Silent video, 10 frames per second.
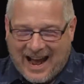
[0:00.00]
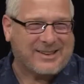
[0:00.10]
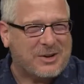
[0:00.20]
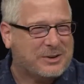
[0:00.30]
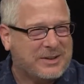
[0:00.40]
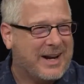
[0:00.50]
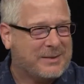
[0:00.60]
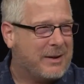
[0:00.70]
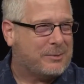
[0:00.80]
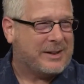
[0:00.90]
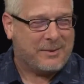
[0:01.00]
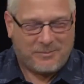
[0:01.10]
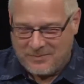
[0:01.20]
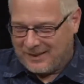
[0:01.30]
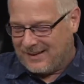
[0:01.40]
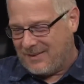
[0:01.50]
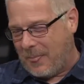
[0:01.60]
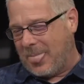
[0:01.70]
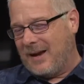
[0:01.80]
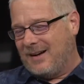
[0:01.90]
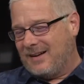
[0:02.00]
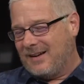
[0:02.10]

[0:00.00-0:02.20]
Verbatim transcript: I told you not to mess with him." Yeah.